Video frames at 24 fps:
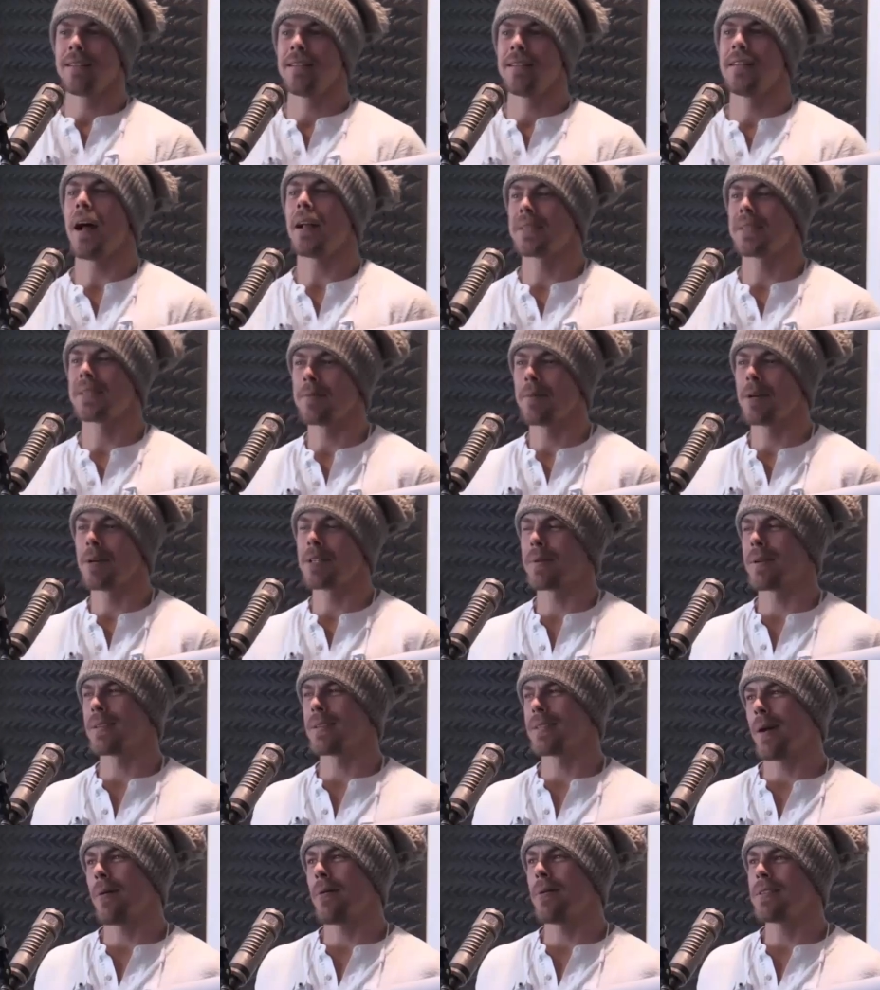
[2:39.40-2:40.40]
not so much
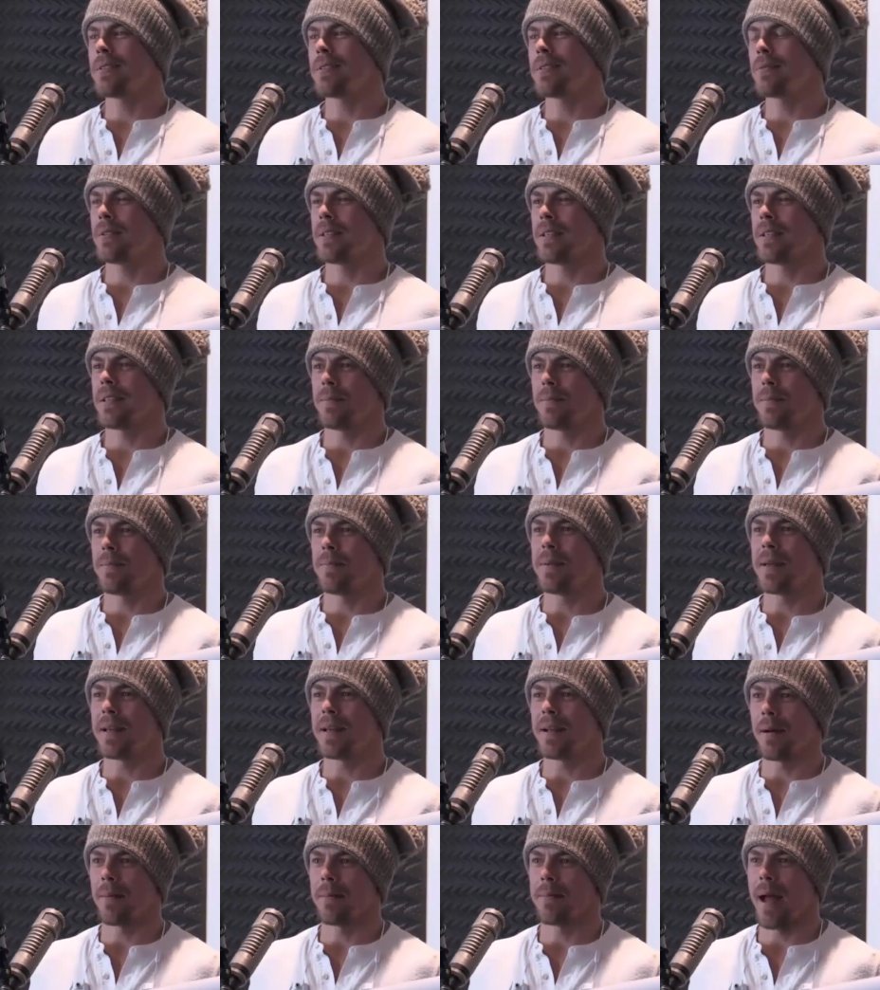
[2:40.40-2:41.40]
because I wasn't really
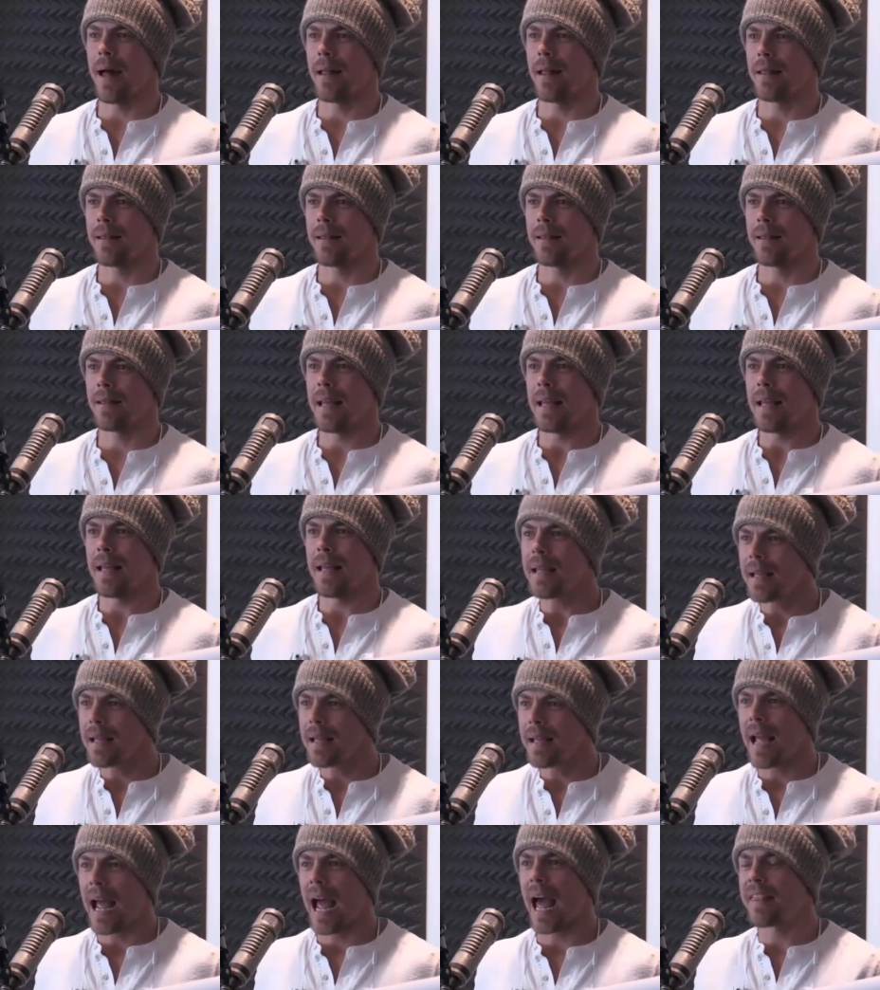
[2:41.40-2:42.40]
big on
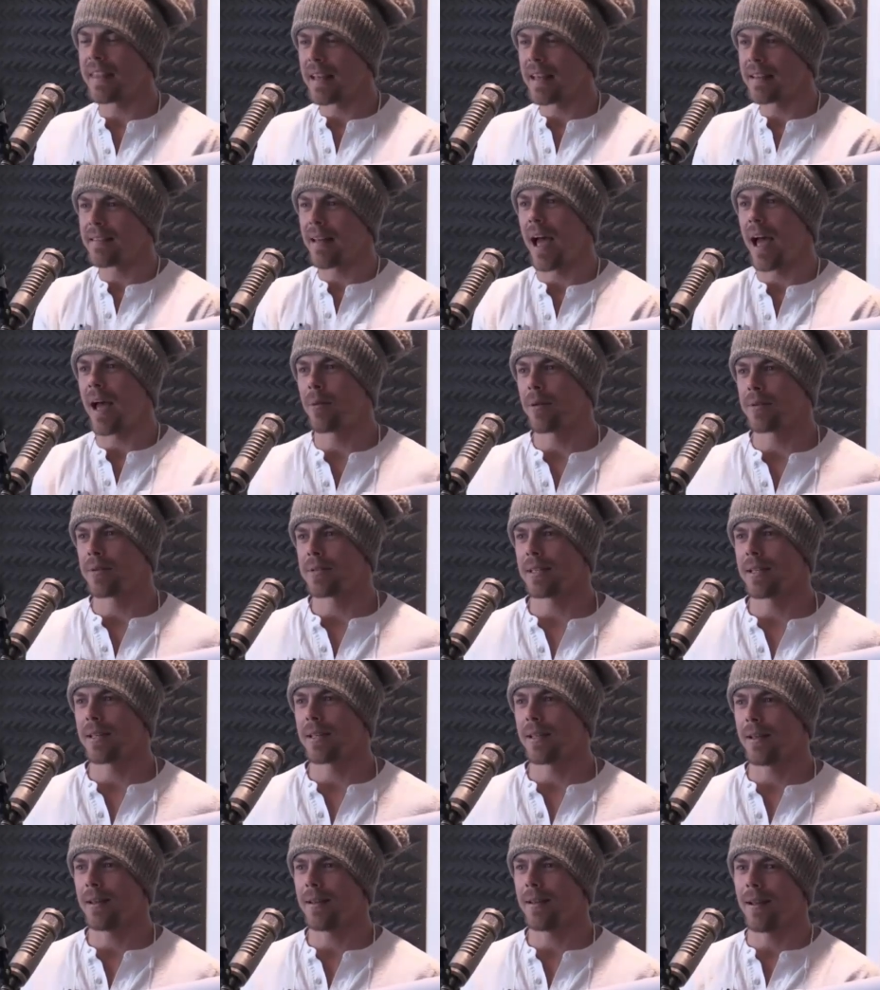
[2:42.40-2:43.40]
ballet at that time when I was a
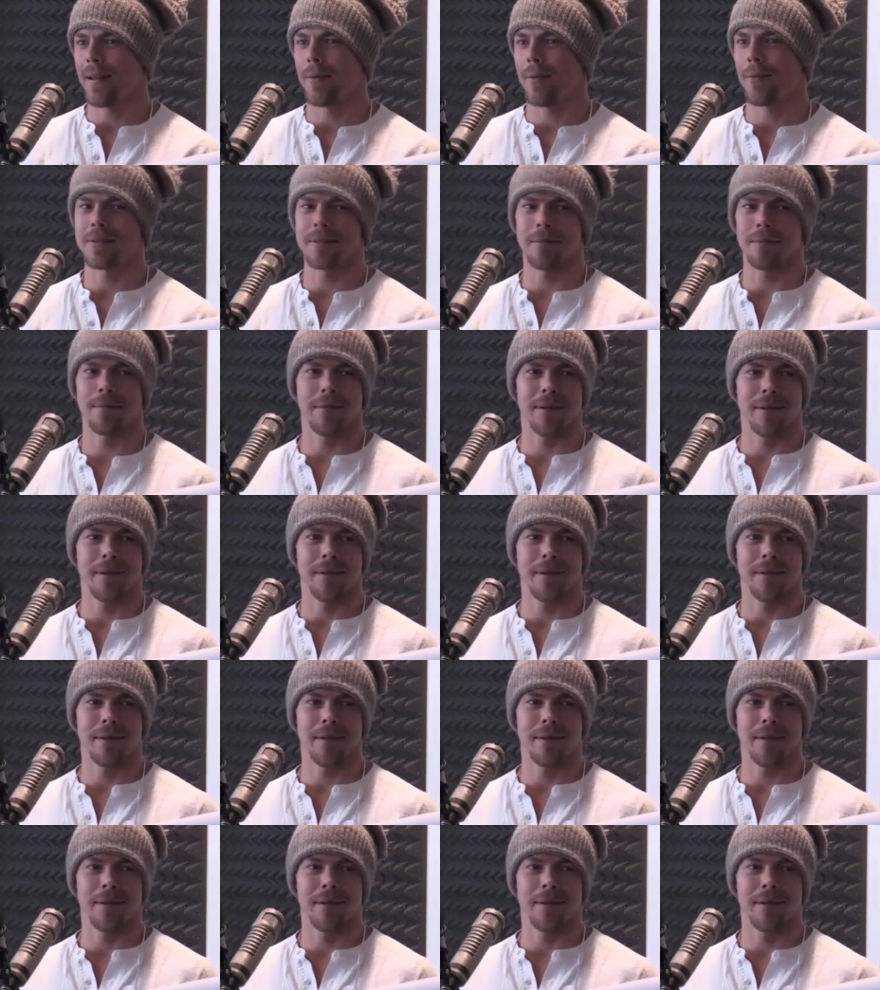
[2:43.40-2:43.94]
kid. It was